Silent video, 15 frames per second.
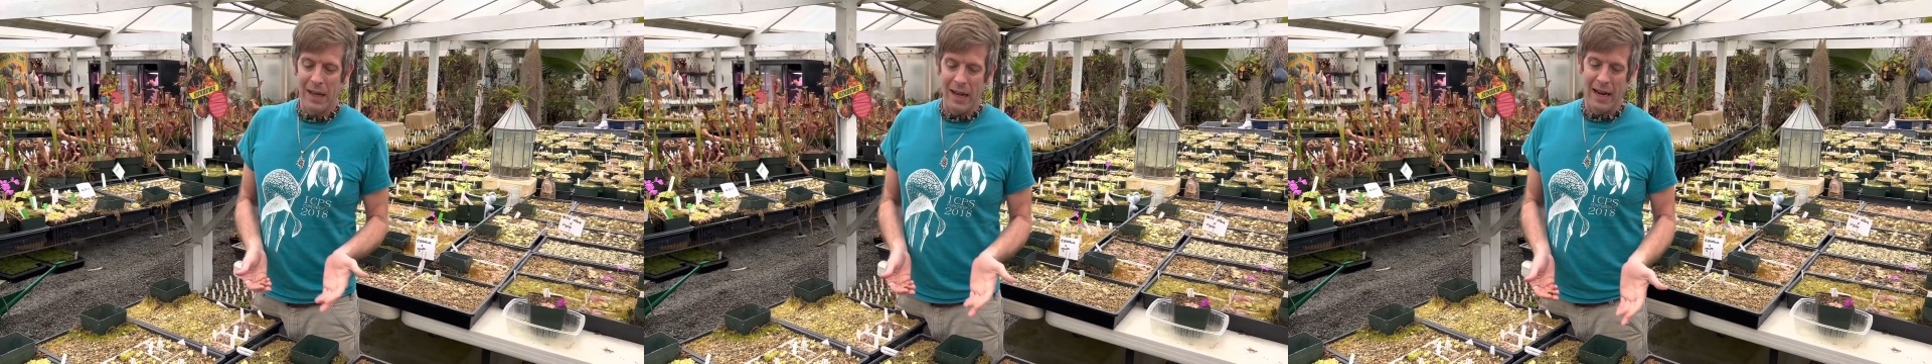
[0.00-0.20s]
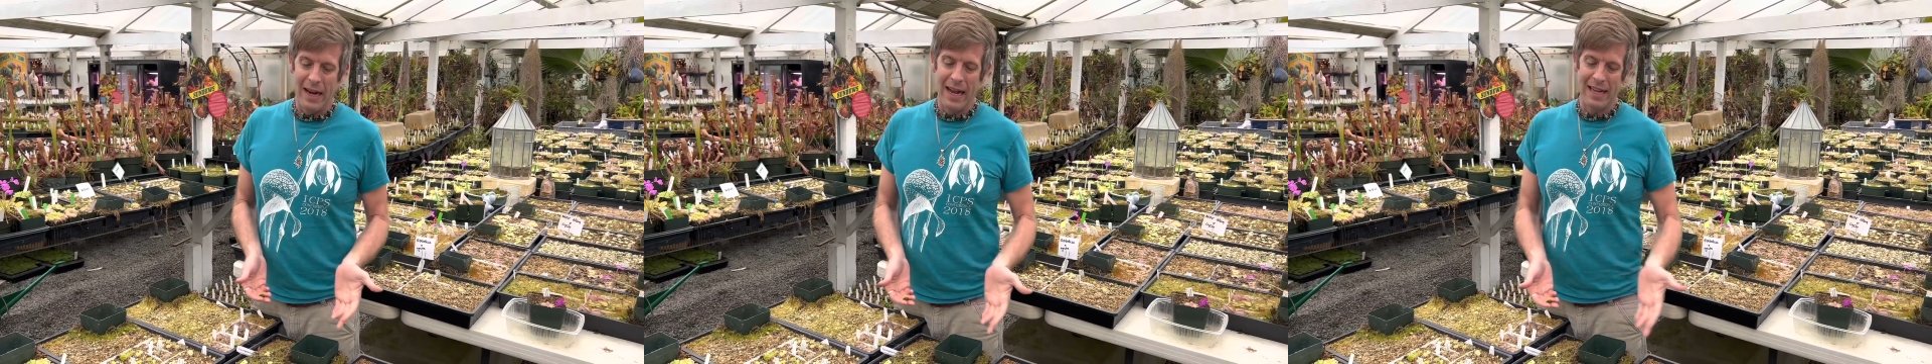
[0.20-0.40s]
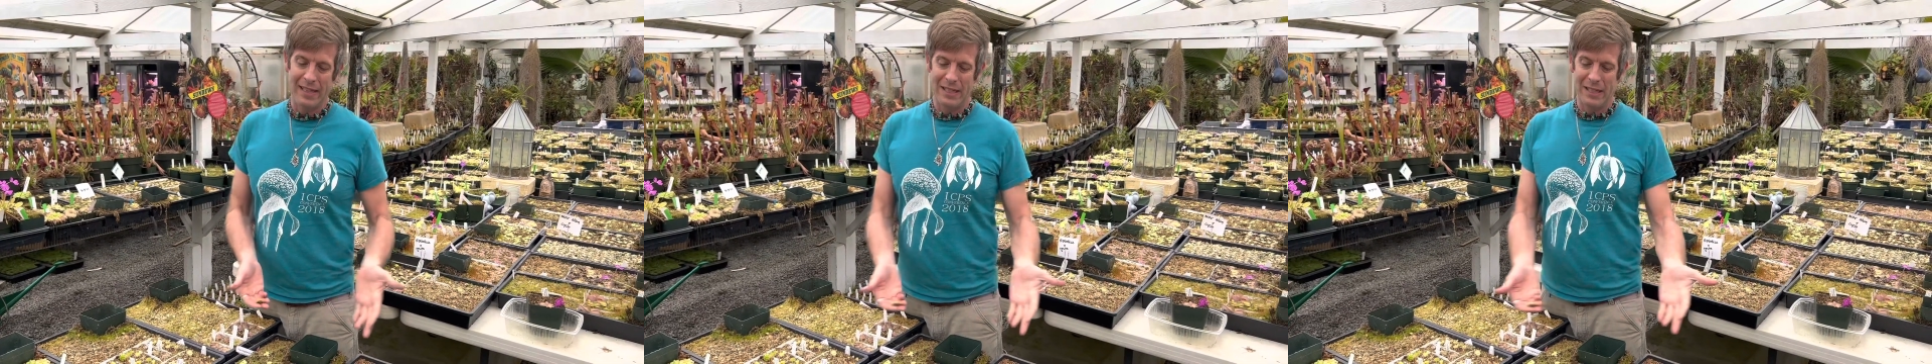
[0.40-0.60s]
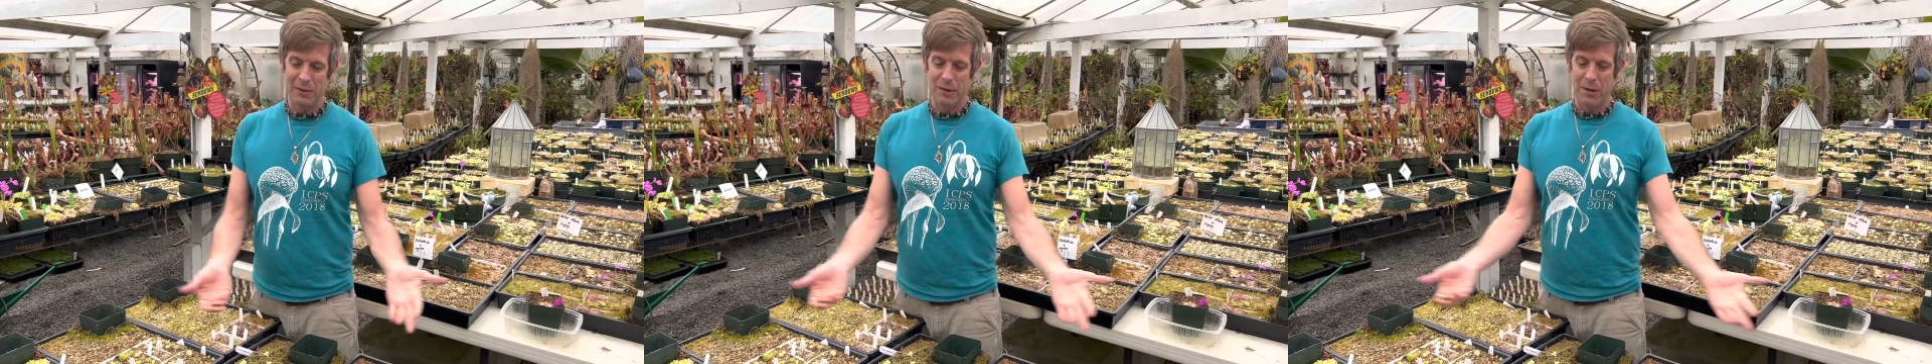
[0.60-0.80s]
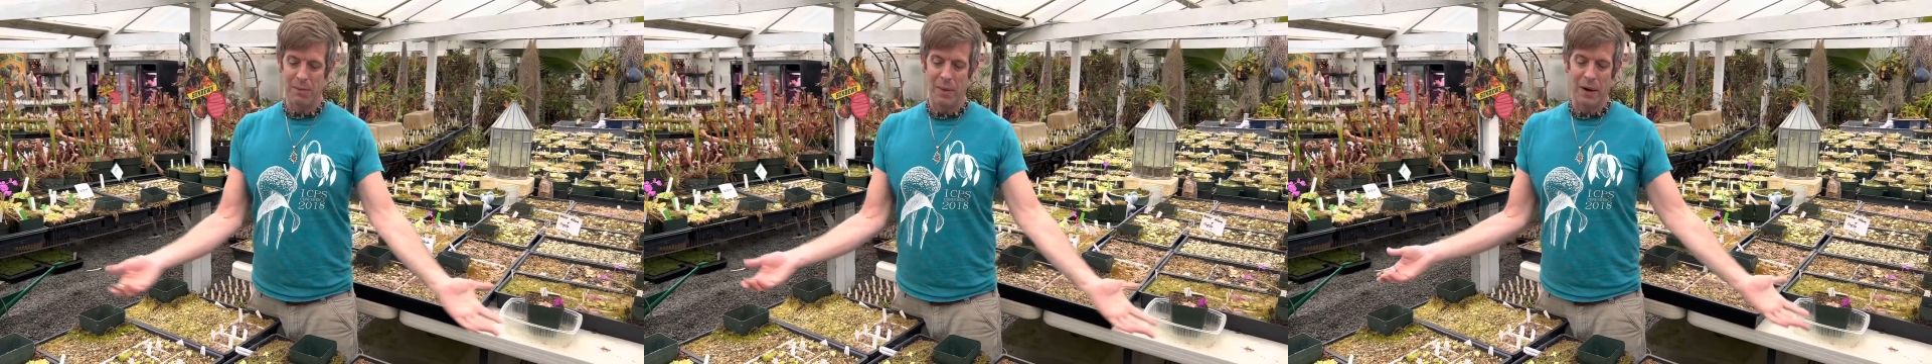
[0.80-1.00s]
and it has to do
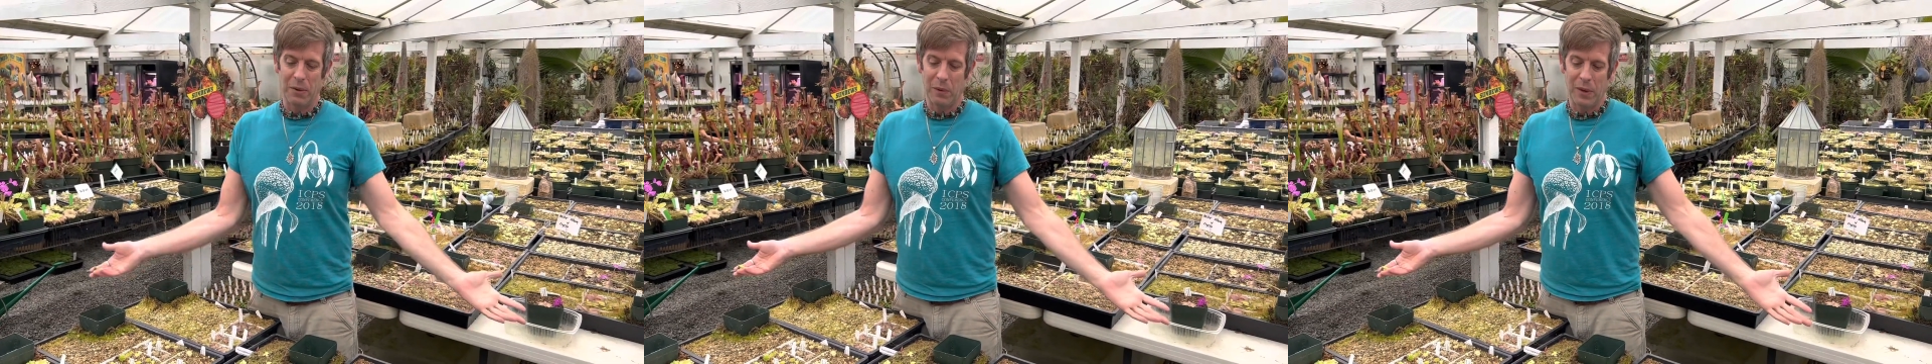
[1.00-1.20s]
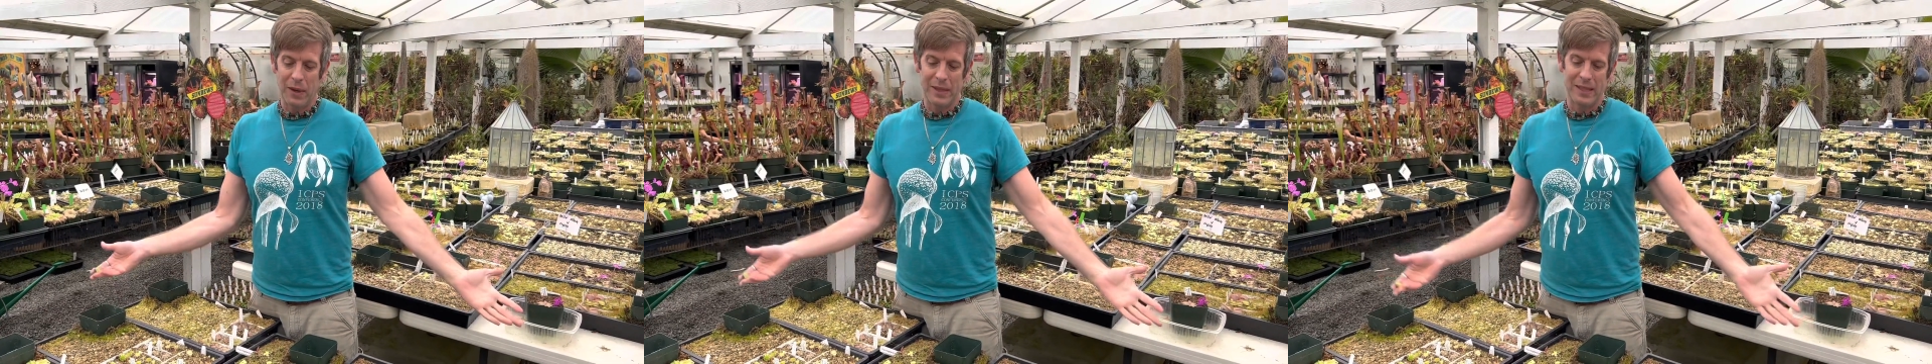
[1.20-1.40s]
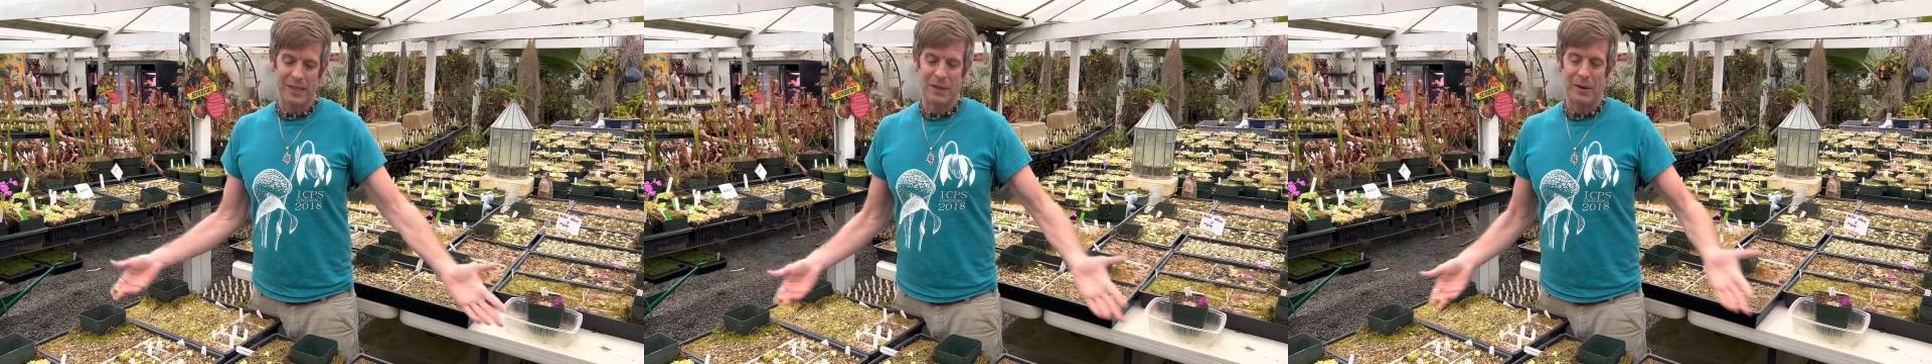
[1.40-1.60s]
with the butterworts